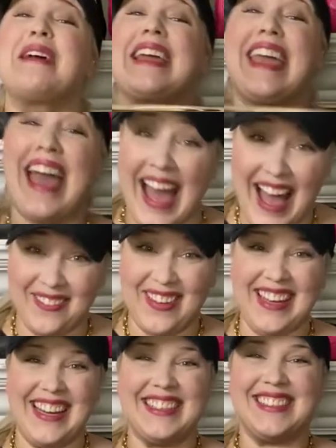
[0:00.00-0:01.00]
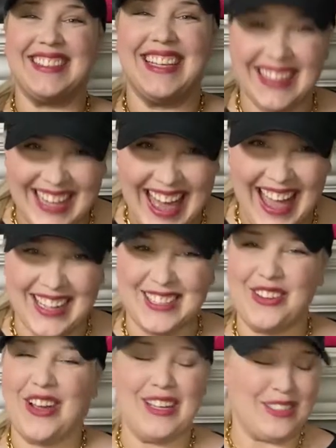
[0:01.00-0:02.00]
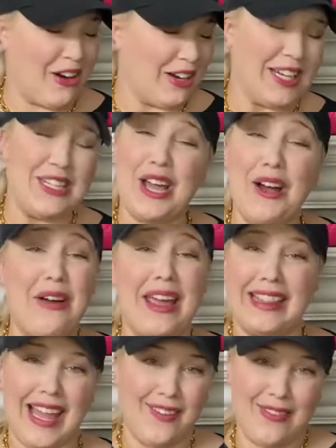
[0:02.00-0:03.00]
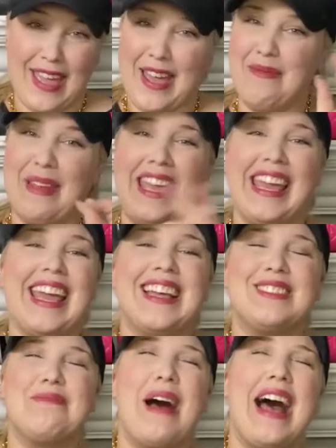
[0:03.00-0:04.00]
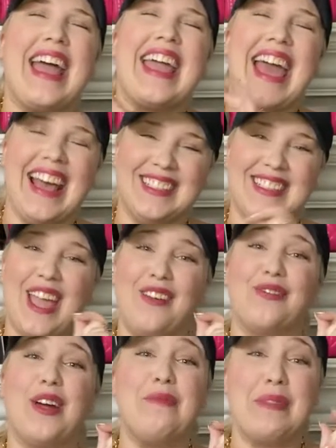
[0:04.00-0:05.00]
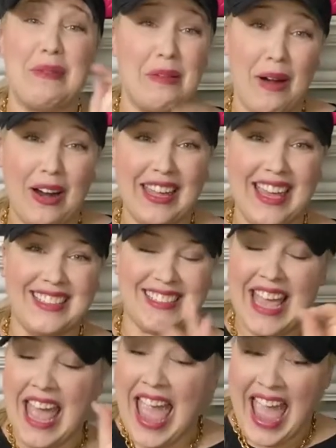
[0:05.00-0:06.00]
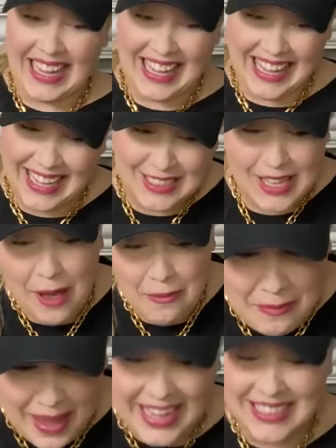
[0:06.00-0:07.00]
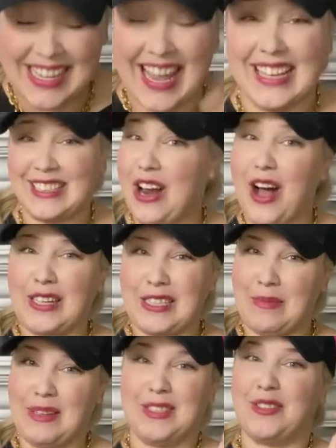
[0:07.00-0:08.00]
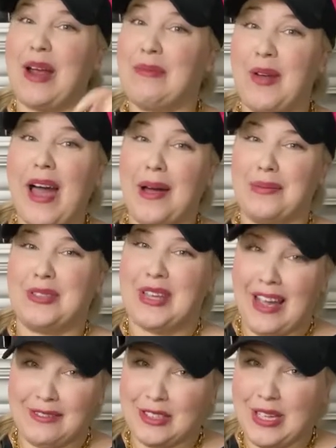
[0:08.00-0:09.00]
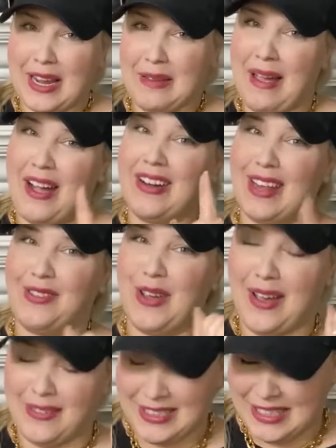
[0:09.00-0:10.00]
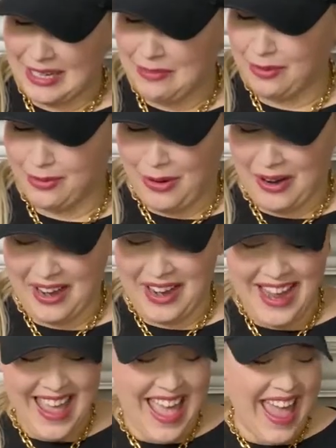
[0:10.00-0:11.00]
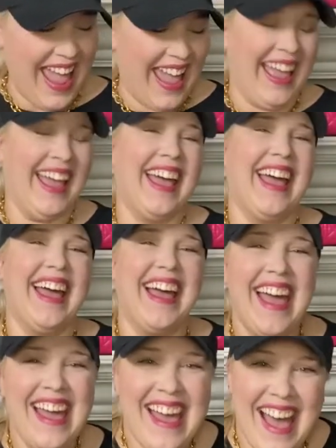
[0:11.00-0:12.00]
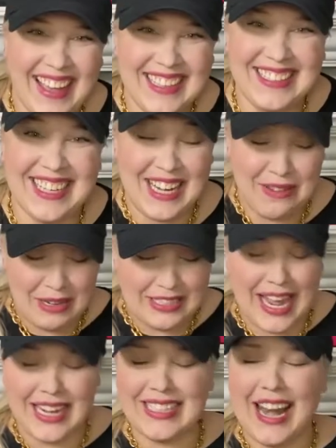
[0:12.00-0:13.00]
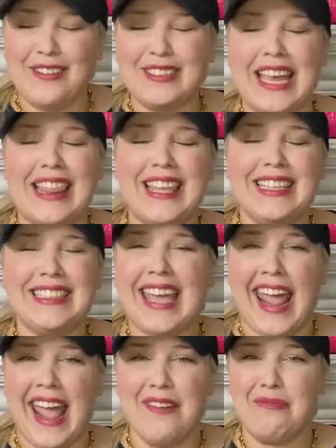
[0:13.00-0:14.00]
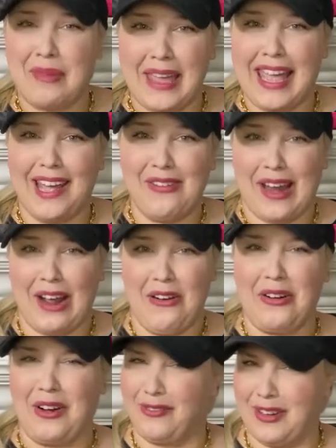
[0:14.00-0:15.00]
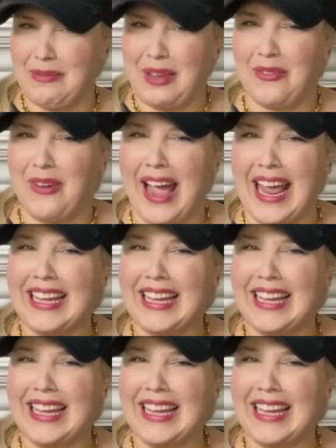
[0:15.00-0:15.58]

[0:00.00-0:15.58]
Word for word: Cavin Selects. You guys already know and love him. He is my SA from Neiman Marcus, and he is amazing, has an awesome Instagram. You absolutely have to check him out if you haven't seen him before. I sent him a text and I was like, this can't be what I ordered from you, right?